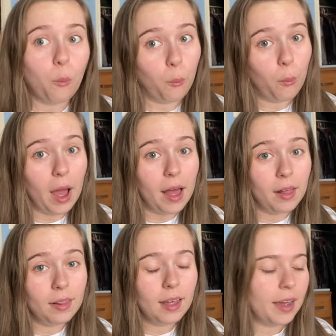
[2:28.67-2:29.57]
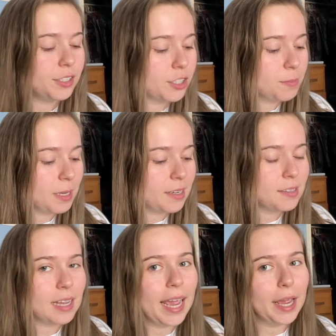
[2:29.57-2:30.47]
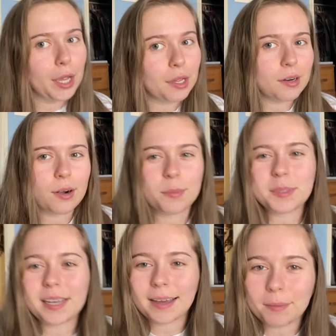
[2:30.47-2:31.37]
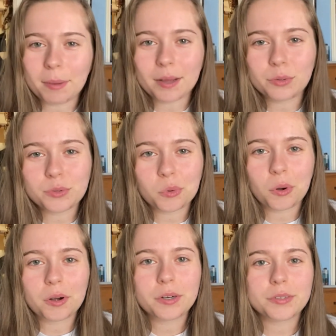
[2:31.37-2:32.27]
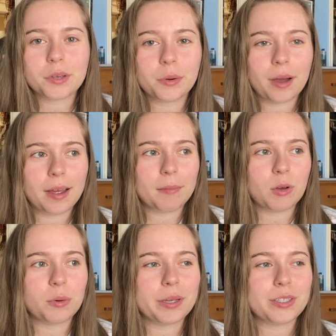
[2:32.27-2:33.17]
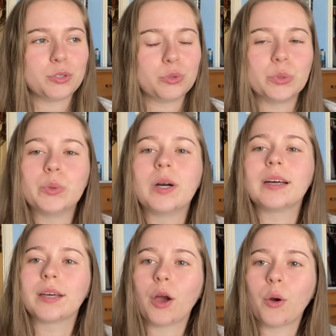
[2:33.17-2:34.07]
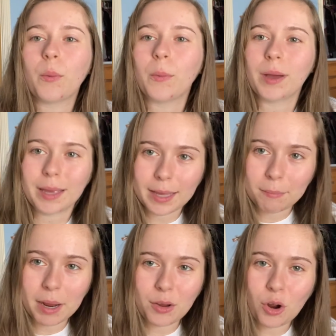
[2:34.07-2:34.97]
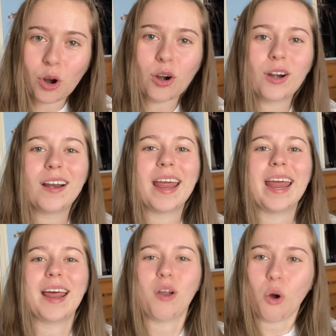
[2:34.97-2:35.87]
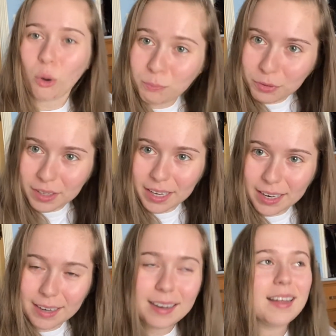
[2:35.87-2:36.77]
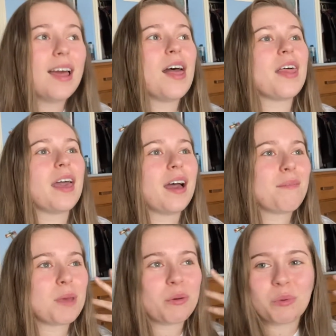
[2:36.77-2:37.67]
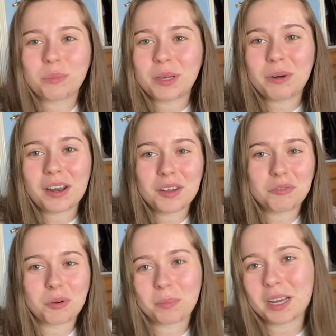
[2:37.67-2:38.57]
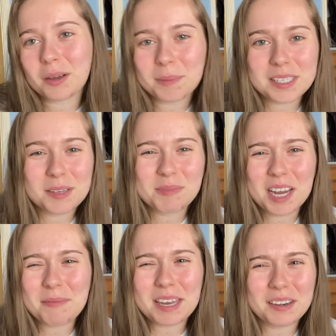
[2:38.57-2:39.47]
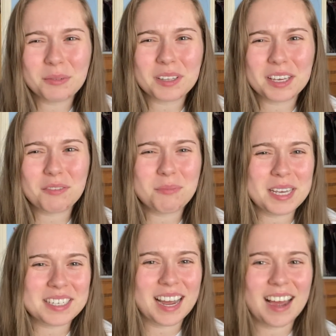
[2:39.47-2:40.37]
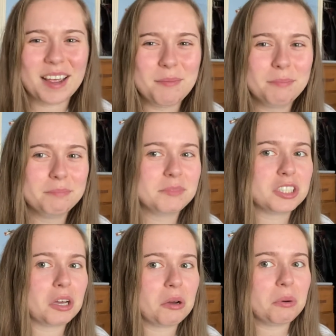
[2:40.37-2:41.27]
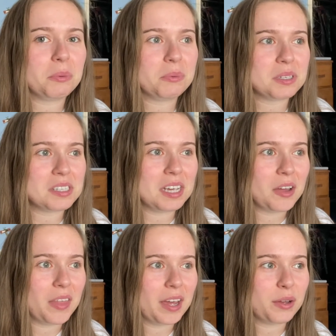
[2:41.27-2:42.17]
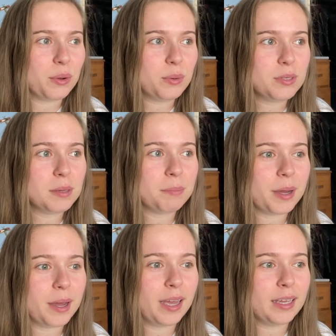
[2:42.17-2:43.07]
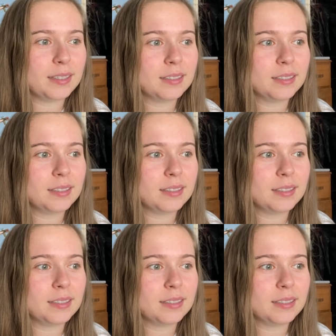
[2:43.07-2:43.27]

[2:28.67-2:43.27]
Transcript: Well, I just placed a curbside Michael's order, so I'm going to go get in my car and hopefully um, it will be ready for pickup at some time. They didn't really give me a time, so we'll see how that goes. But